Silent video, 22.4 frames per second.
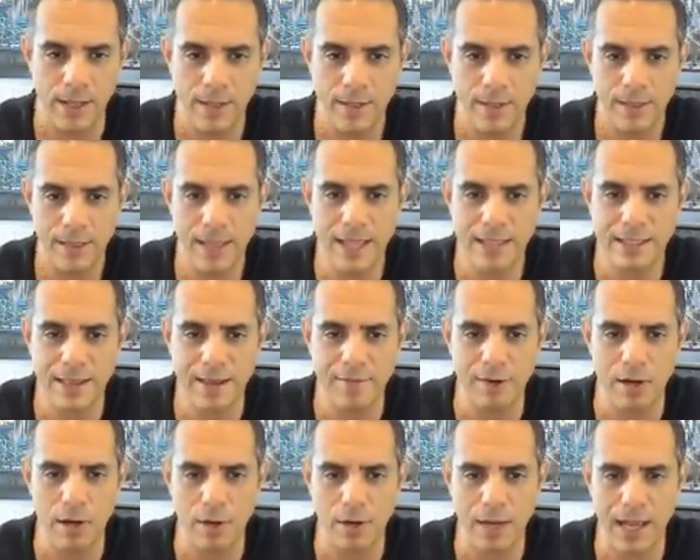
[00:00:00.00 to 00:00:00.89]
Let's have a
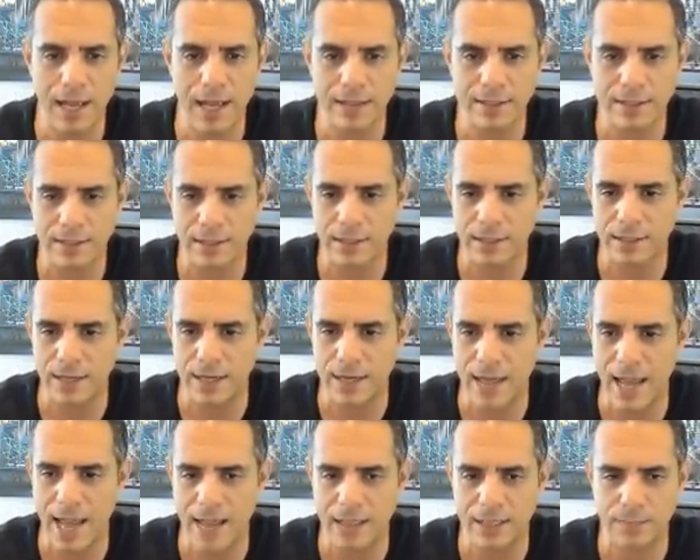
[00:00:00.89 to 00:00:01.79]
look at the
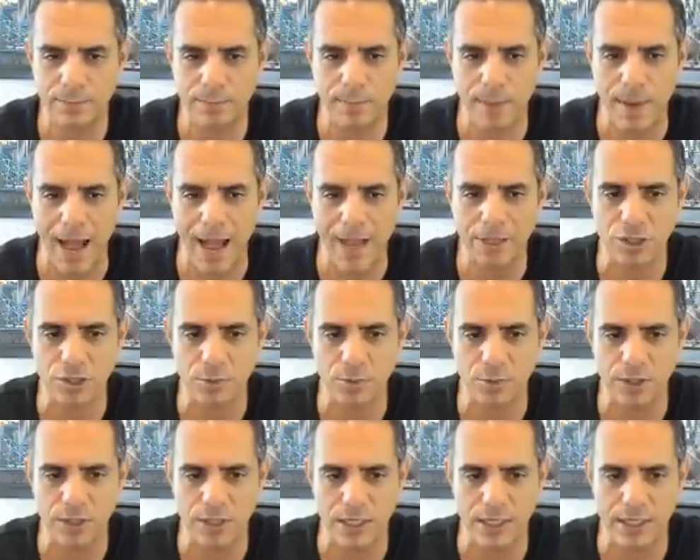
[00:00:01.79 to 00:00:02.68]
next batch,
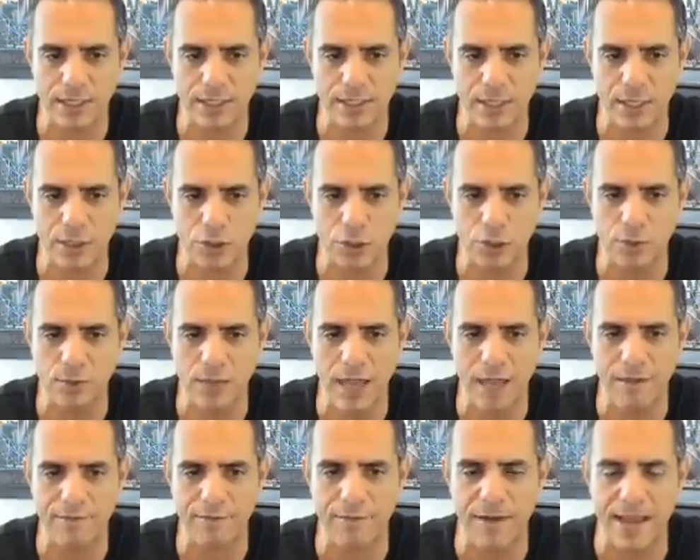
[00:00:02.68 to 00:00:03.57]
which is the 2-year
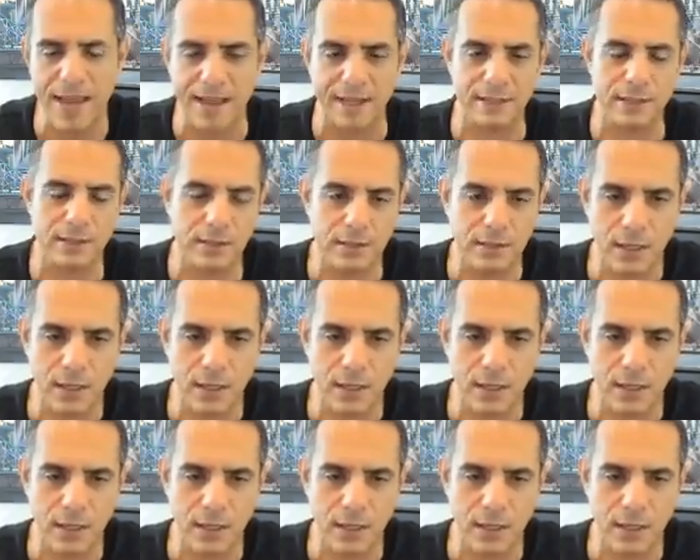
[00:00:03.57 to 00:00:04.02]
fixed.